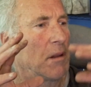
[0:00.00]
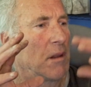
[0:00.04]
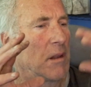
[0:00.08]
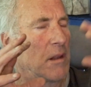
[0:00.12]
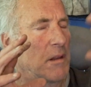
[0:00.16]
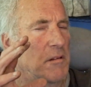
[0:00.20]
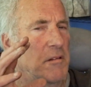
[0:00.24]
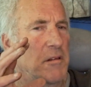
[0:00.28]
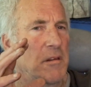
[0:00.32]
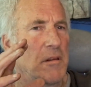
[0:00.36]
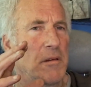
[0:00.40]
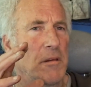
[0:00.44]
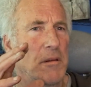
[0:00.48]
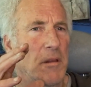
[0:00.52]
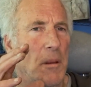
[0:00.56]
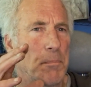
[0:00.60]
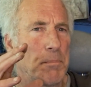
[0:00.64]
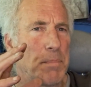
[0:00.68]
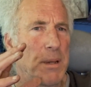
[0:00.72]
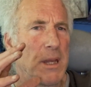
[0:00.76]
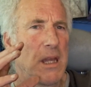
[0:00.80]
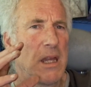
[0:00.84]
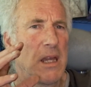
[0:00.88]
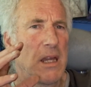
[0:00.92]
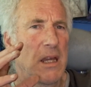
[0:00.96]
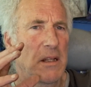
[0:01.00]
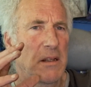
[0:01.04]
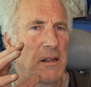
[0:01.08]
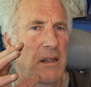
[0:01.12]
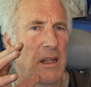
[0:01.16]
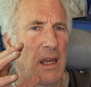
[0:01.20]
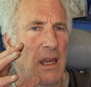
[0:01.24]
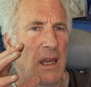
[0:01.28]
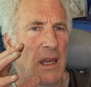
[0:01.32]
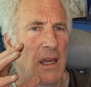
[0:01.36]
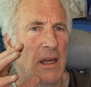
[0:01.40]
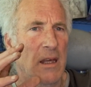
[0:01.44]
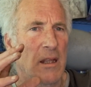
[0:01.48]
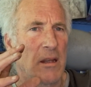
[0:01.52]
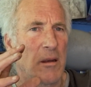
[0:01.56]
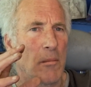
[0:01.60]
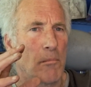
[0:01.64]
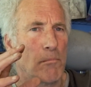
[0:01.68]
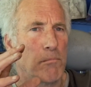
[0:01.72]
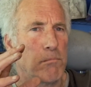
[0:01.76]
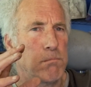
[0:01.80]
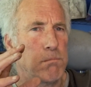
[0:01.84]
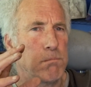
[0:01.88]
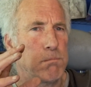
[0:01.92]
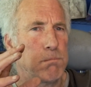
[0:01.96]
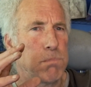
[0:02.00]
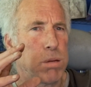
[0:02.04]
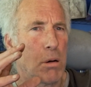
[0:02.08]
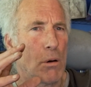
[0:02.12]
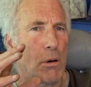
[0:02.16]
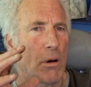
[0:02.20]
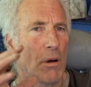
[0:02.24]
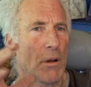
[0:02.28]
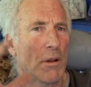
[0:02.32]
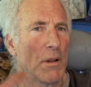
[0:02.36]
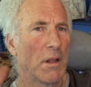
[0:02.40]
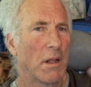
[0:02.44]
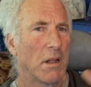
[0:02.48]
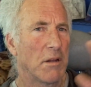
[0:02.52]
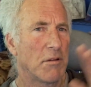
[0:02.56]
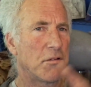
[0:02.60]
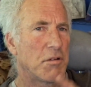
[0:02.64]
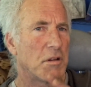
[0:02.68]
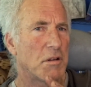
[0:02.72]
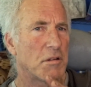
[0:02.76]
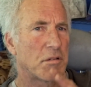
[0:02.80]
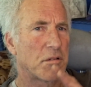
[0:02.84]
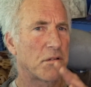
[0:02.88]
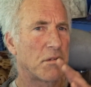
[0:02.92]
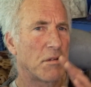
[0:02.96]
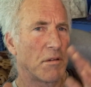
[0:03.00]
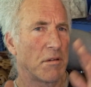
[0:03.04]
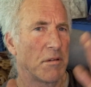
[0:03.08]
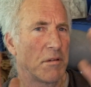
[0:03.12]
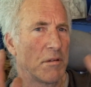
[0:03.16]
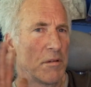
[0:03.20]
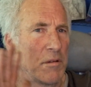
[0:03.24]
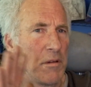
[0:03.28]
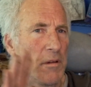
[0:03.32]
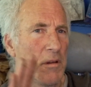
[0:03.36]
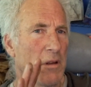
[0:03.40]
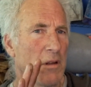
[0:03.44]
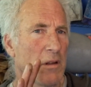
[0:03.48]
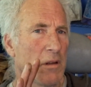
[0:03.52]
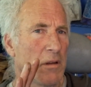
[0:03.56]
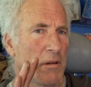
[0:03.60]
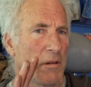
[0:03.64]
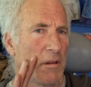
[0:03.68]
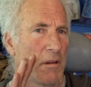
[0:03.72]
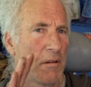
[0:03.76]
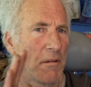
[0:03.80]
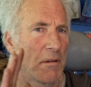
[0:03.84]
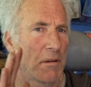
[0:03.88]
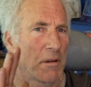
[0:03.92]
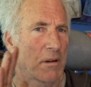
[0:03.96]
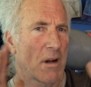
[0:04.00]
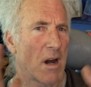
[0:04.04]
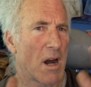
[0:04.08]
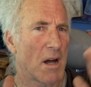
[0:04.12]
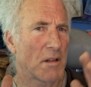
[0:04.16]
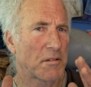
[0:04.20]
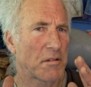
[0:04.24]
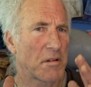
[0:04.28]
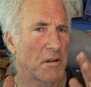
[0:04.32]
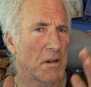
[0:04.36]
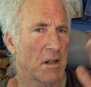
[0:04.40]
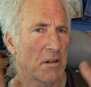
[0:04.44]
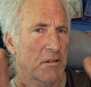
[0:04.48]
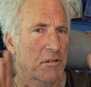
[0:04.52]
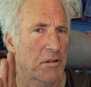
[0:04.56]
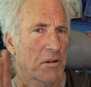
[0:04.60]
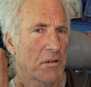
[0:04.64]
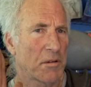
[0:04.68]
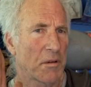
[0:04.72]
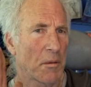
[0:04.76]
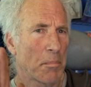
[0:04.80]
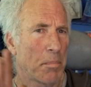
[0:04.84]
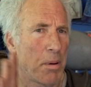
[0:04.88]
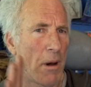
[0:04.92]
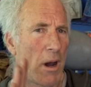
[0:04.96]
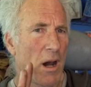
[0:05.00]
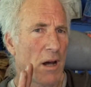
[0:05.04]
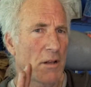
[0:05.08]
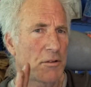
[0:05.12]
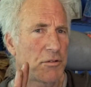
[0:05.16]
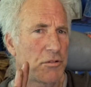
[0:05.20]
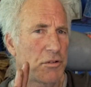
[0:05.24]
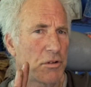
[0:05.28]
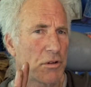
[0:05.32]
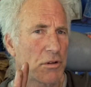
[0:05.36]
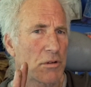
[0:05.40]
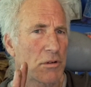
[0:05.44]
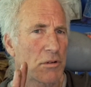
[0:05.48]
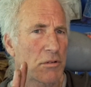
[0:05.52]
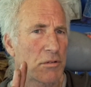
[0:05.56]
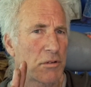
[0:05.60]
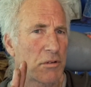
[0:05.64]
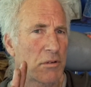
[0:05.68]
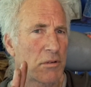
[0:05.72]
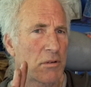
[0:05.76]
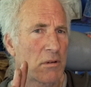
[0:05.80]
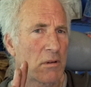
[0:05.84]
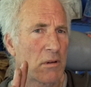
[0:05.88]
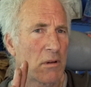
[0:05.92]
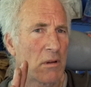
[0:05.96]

is the P at the end. It's just the consonants are the postures